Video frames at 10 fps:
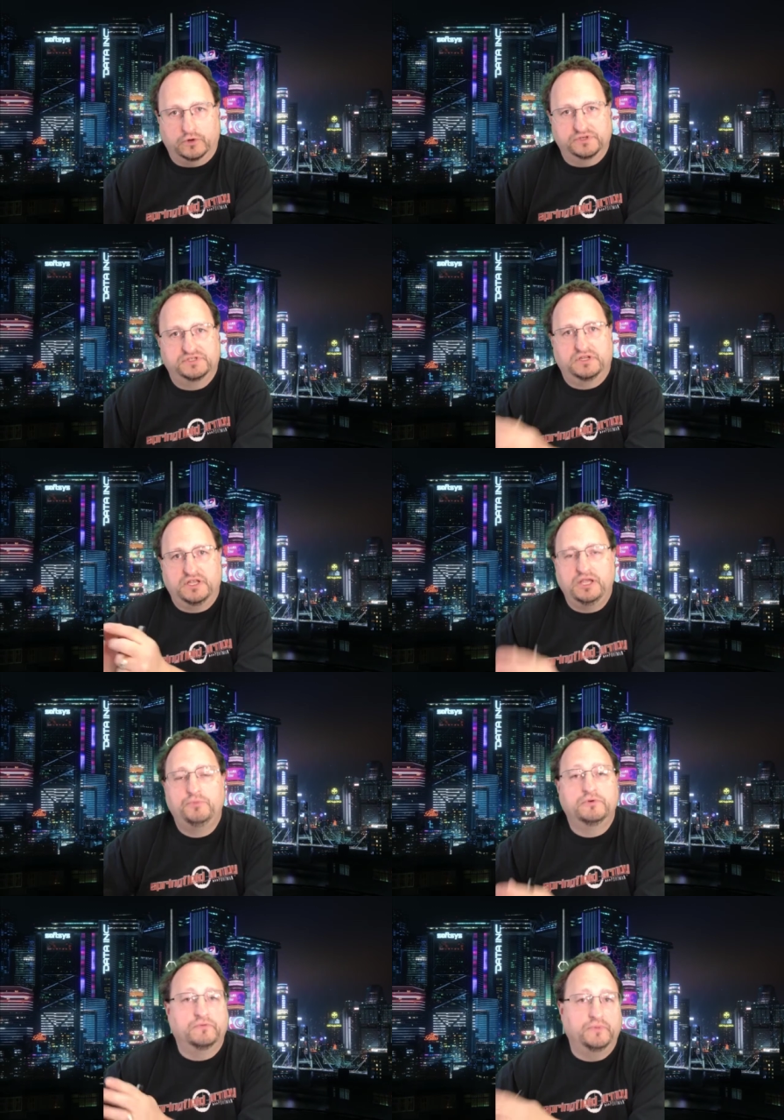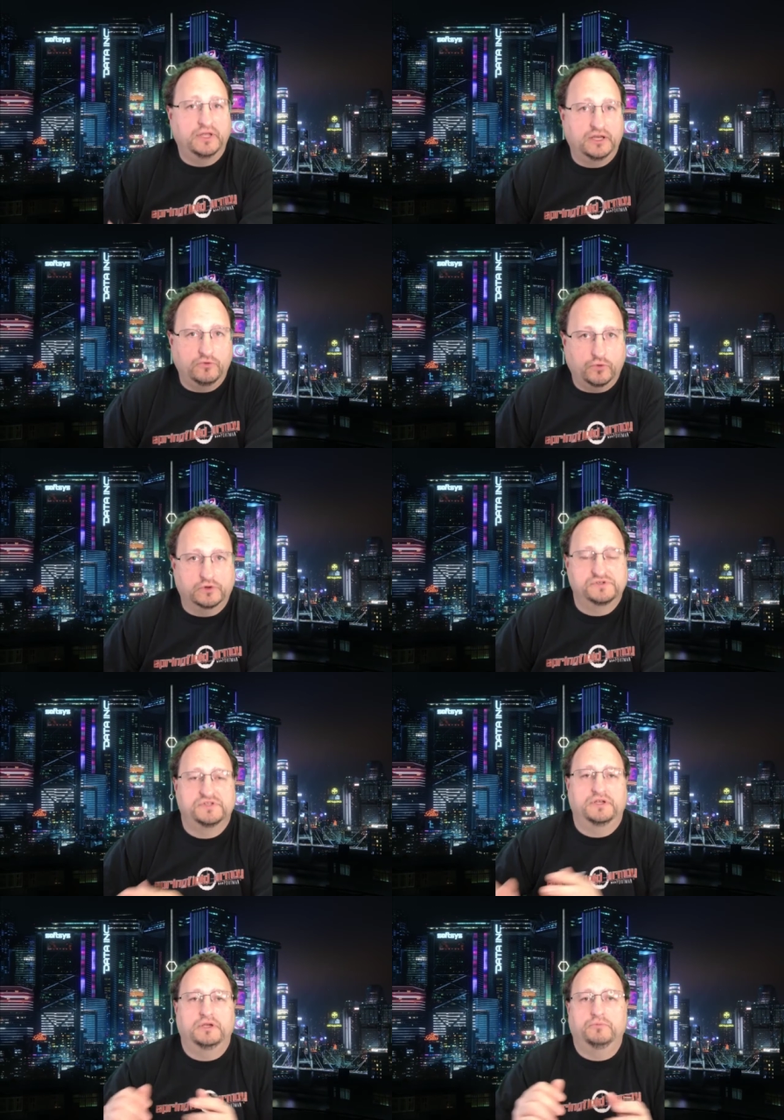worse, keep you from getting
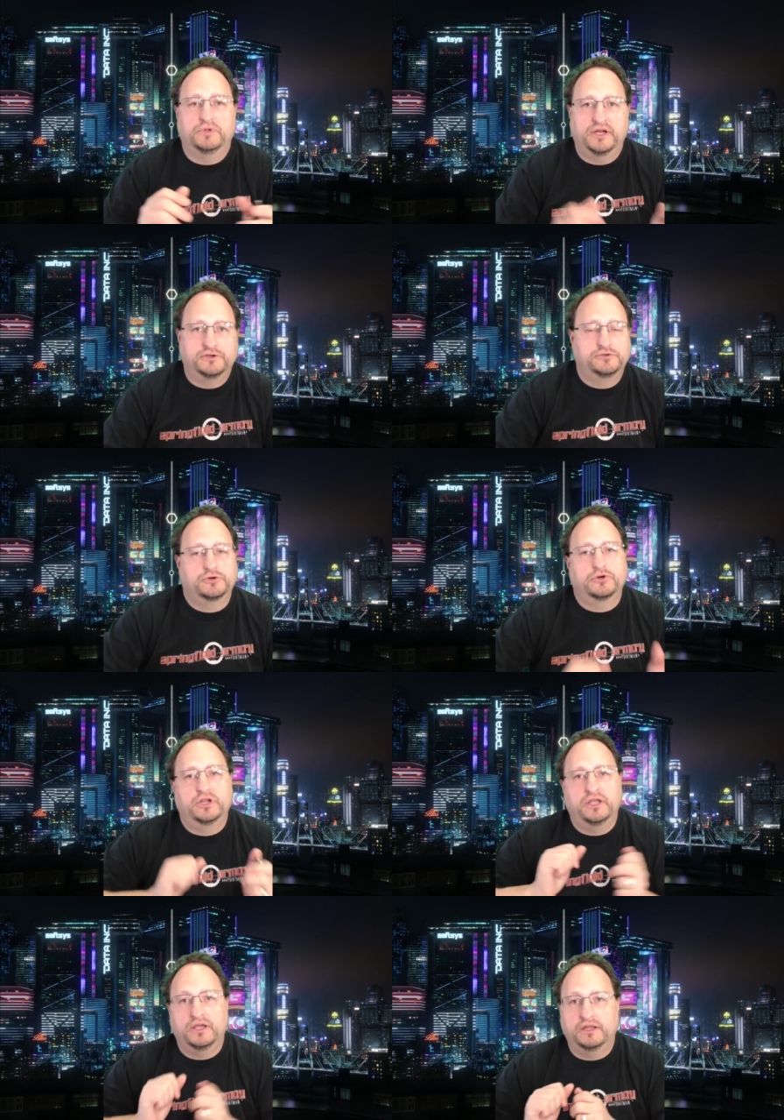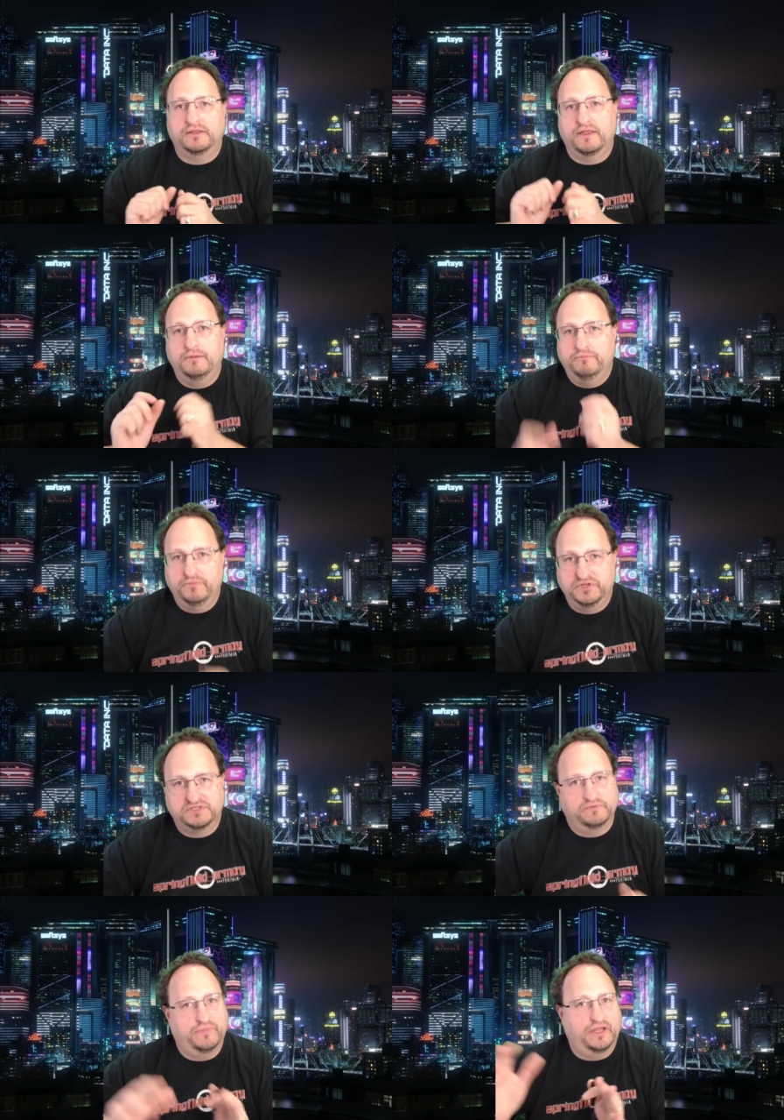worse. They applied a tourniquet, they
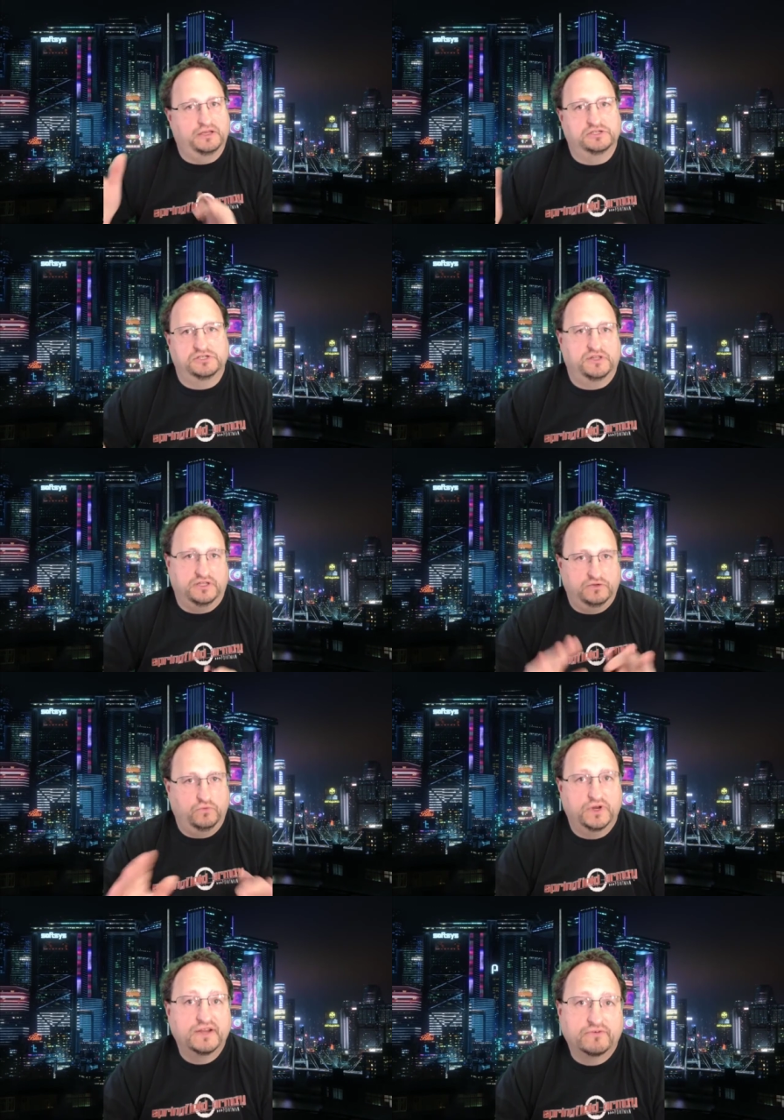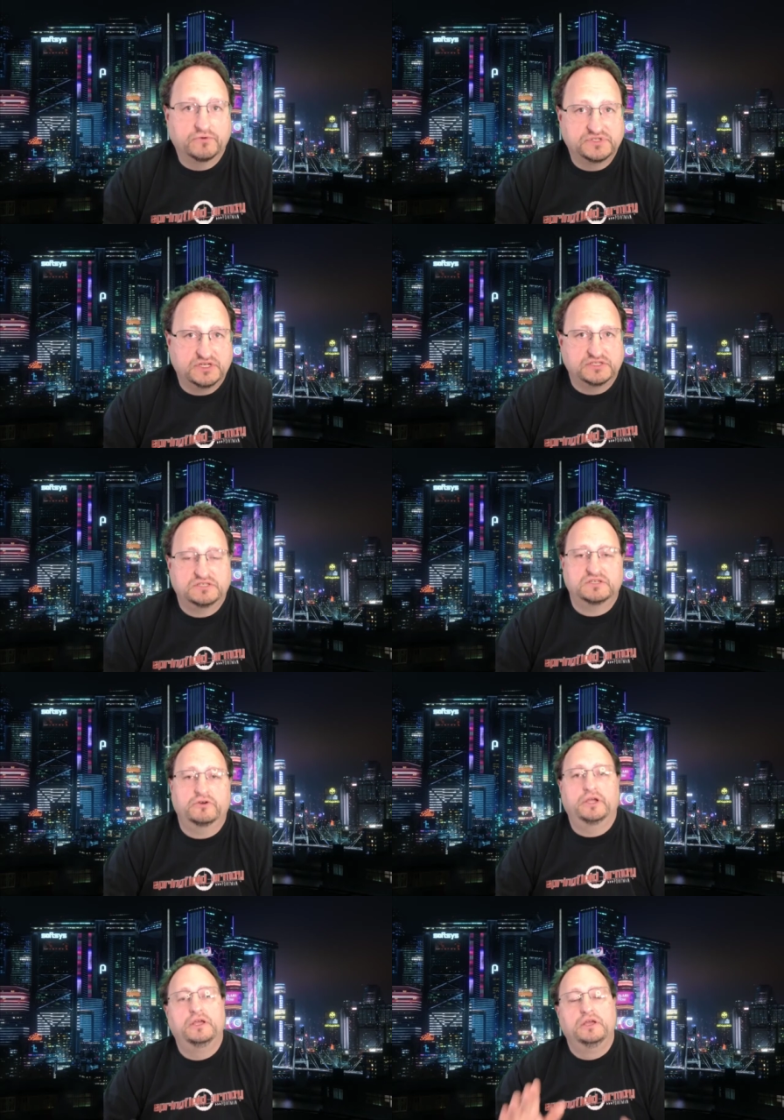did some bandaging, they did whatever was
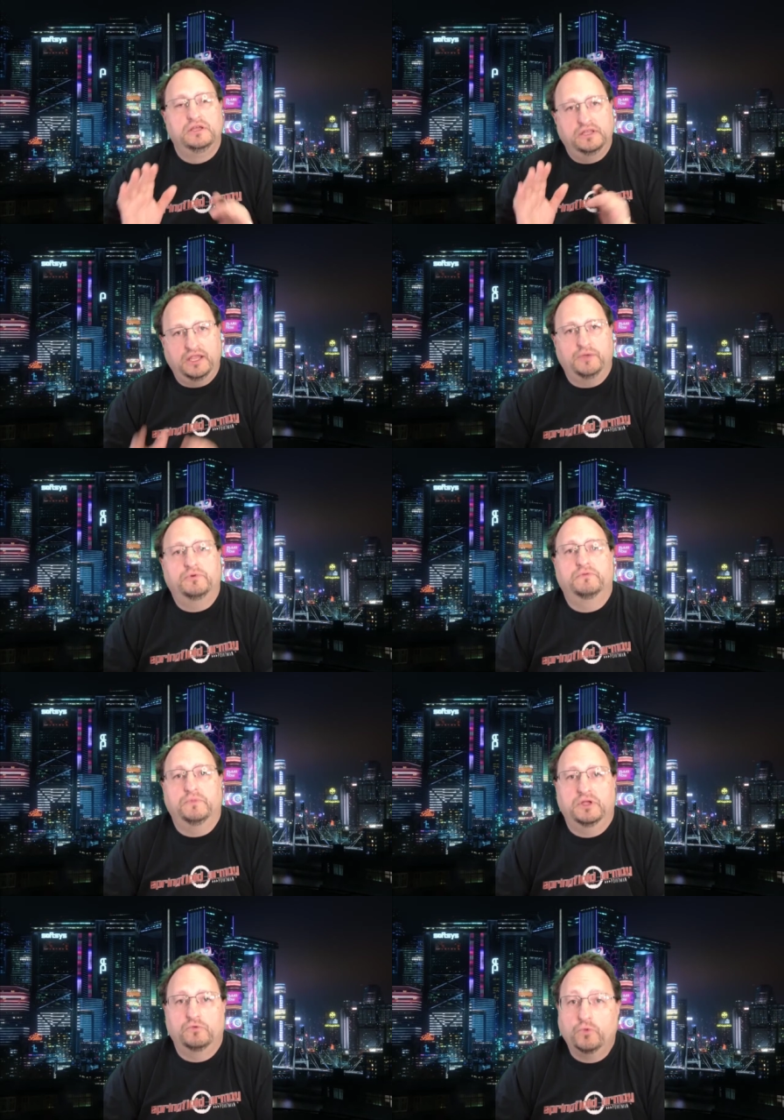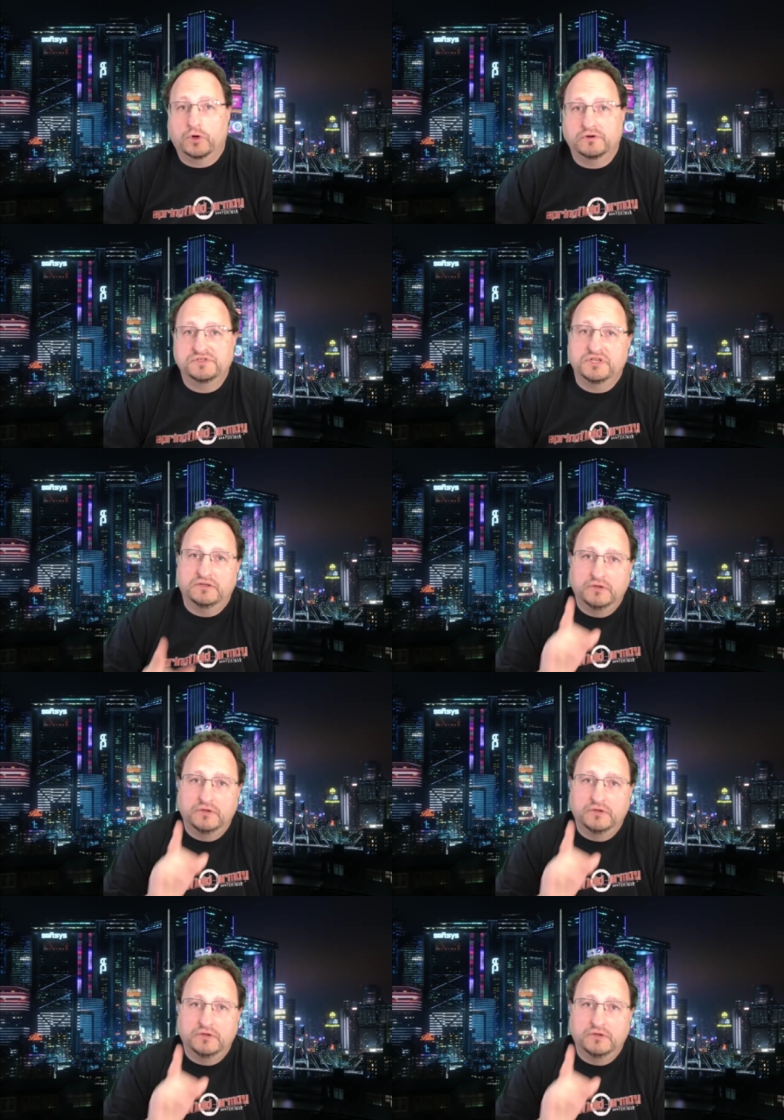necessary to keep you from getting worse.